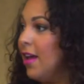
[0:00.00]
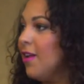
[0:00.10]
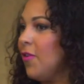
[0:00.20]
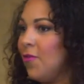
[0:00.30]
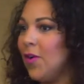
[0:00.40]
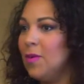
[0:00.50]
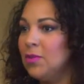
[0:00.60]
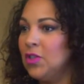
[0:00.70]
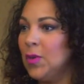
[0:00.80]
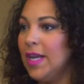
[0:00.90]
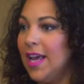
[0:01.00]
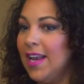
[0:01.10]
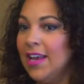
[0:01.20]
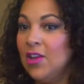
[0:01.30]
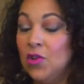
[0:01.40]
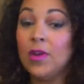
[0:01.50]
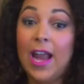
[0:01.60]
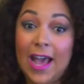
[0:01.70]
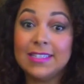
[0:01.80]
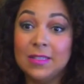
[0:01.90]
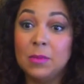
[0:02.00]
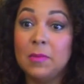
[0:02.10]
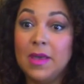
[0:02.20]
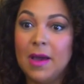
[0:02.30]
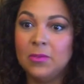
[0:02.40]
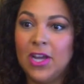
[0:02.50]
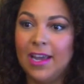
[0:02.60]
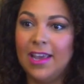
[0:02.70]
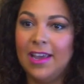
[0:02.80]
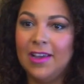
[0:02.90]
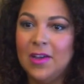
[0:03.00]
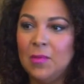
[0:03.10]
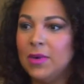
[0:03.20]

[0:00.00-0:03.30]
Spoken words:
If a firm's doing it, you can ask them to be up checking.